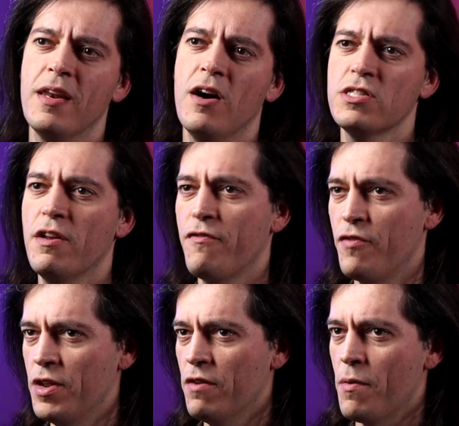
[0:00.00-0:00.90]
largely
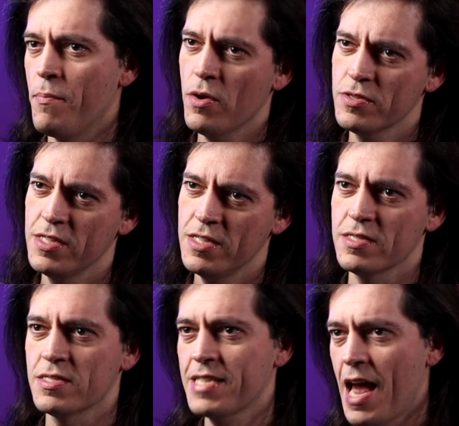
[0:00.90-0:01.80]
free of the Ponzi's
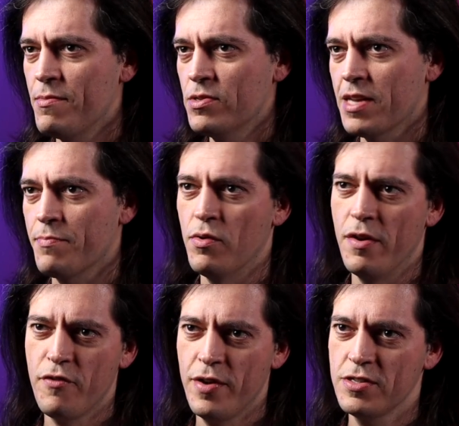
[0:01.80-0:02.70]
and scammers that
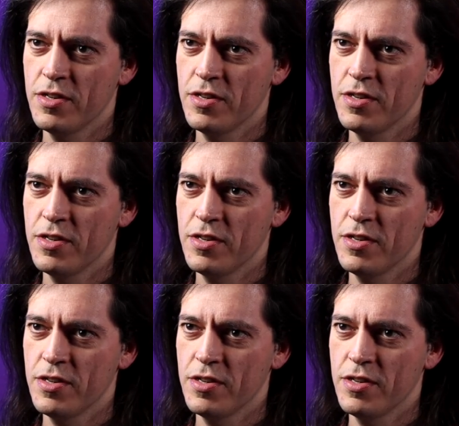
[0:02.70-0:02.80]
proliferate